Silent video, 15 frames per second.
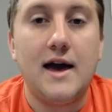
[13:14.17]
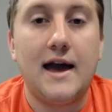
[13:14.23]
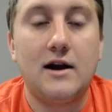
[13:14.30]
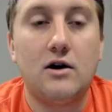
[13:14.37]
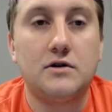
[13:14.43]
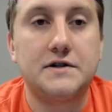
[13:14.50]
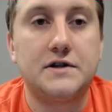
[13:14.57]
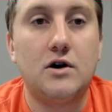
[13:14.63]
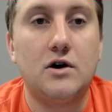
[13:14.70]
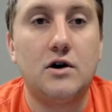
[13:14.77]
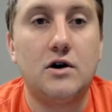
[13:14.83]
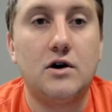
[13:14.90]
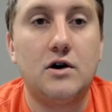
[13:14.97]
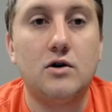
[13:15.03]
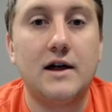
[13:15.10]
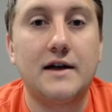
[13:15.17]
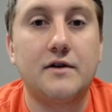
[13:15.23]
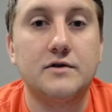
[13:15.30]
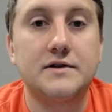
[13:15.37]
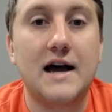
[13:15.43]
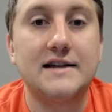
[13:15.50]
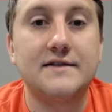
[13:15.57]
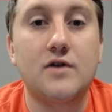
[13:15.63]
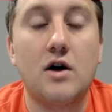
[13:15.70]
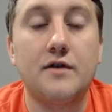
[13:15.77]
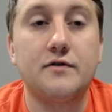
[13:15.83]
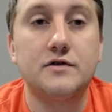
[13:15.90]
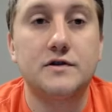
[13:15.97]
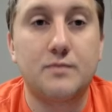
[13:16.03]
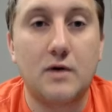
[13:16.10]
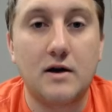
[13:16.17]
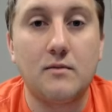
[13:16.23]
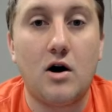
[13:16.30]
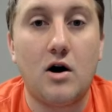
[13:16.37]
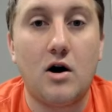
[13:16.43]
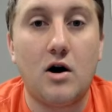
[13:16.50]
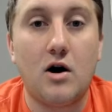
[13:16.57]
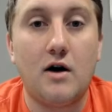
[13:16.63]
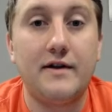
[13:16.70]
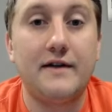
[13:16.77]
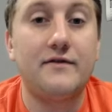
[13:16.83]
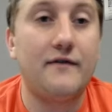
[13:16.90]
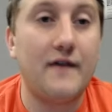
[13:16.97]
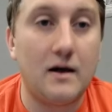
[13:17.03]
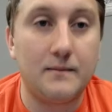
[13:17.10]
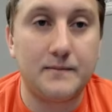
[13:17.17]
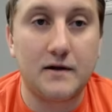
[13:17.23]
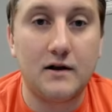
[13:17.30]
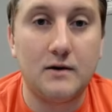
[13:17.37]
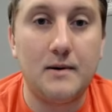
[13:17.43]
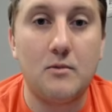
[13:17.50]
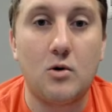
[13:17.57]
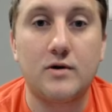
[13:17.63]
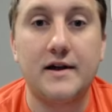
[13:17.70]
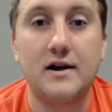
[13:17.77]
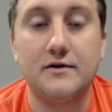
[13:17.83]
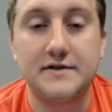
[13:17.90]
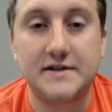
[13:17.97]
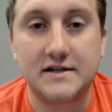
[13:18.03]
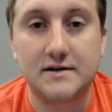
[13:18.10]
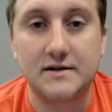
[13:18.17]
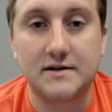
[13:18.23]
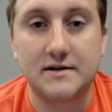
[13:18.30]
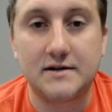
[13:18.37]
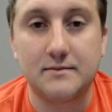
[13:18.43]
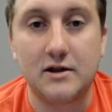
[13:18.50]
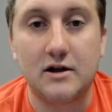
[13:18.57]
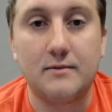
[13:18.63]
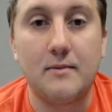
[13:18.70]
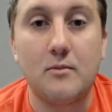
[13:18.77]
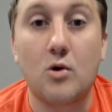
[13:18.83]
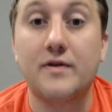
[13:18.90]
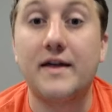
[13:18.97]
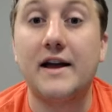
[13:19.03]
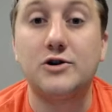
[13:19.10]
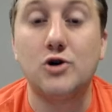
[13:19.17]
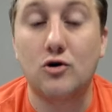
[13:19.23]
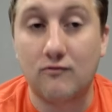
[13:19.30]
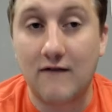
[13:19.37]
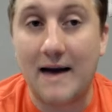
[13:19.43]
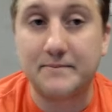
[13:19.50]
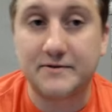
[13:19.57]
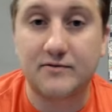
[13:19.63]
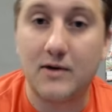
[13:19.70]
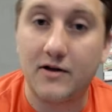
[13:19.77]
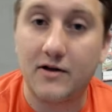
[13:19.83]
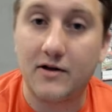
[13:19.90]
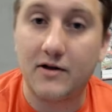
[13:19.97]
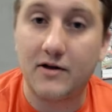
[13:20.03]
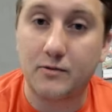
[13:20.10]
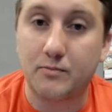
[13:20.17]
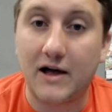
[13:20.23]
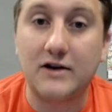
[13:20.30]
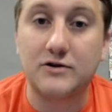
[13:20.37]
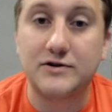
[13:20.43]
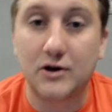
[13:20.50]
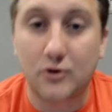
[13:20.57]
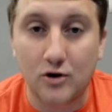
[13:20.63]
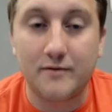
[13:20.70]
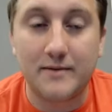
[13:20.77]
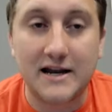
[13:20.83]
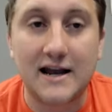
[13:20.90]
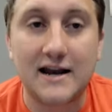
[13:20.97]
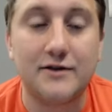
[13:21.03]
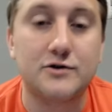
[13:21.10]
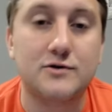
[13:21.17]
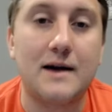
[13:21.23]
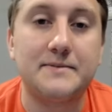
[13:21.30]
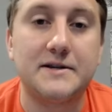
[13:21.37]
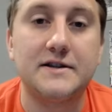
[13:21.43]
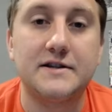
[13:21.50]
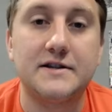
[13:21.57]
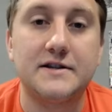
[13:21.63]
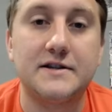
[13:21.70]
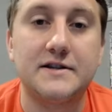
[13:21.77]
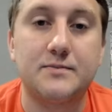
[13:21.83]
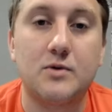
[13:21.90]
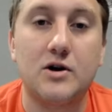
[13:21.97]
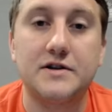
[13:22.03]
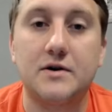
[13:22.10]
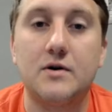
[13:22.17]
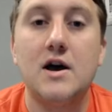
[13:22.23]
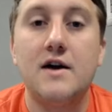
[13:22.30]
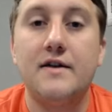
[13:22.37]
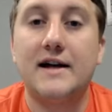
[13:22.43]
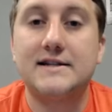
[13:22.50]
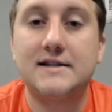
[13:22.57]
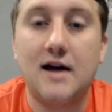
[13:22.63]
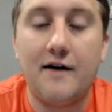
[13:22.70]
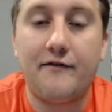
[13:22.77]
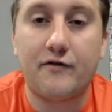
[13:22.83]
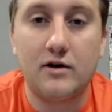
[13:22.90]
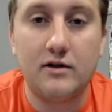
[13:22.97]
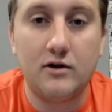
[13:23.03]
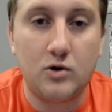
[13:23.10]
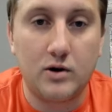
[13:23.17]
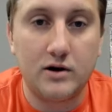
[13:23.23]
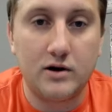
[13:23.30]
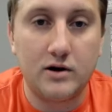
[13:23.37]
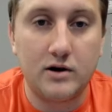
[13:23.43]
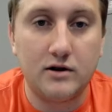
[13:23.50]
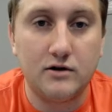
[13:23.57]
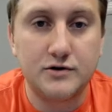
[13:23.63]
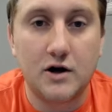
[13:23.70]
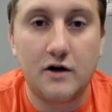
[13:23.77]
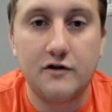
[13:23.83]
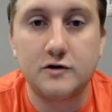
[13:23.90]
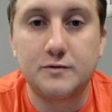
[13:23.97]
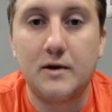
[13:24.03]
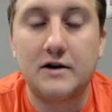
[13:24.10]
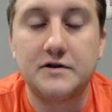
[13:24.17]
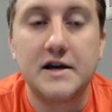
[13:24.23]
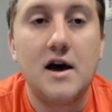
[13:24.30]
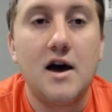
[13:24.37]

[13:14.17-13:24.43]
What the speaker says: And also, like, those guys have gone through spring ball. They've developed a little bit more. They know the system a little bit more. They took reps from other players that could have been getting those reps in the spring. So that's tough for Illinois to lose all those players.